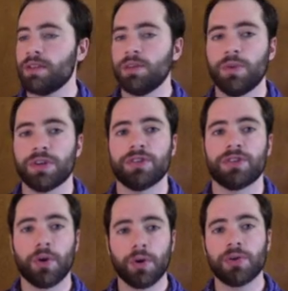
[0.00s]
in which the
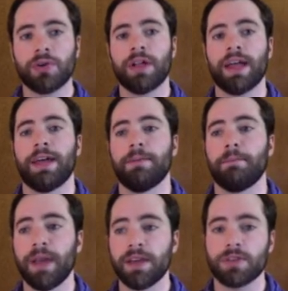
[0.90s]
total and
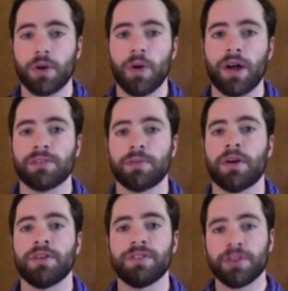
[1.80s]
base O-algebra
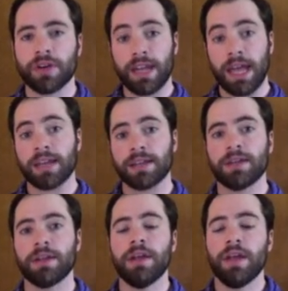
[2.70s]
are zero connected.